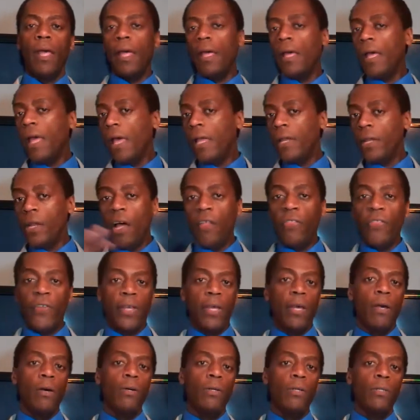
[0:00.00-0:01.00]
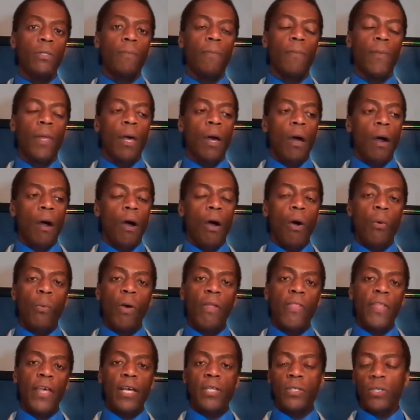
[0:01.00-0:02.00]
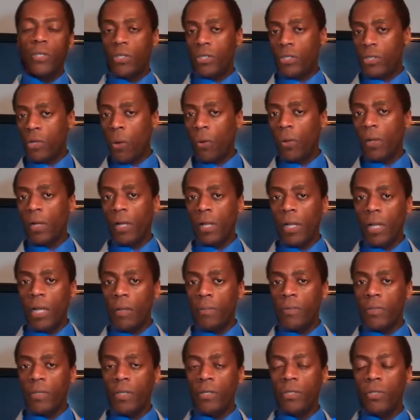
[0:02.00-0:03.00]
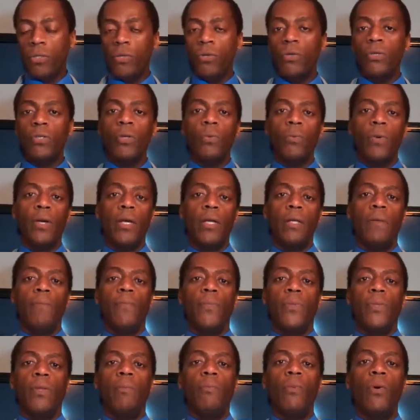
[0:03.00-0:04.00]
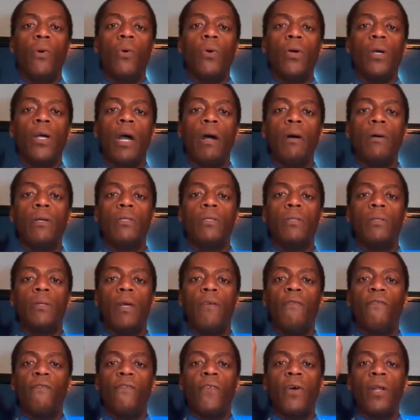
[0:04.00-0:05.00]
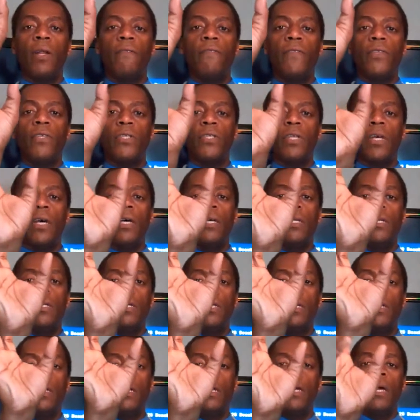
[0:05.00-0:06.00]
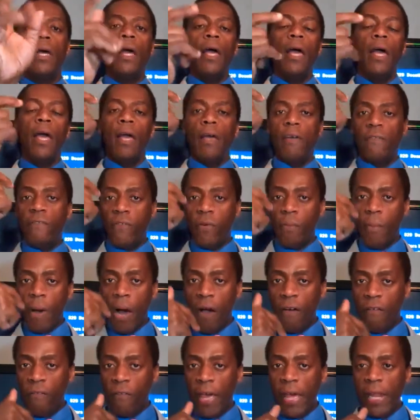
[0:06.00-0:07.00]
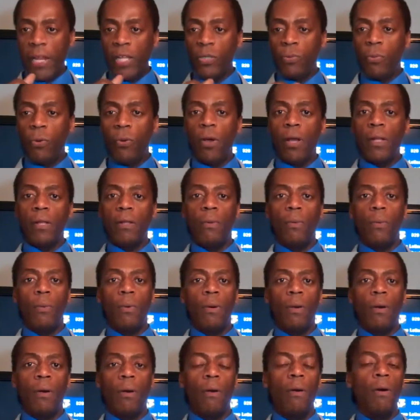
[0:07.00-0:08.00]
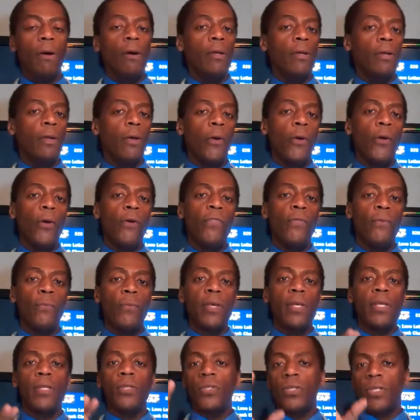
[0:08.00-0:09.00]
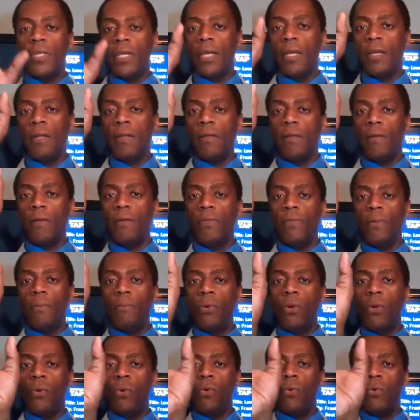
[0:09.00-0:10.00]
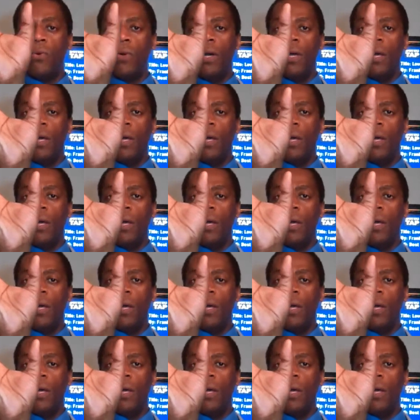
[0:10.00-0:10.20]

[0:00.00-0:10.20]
and nothing else. Or when there's a solar eclipse, it's usually when the moon comes in front of the sun. And from our vantage point on the earth, we can see the moon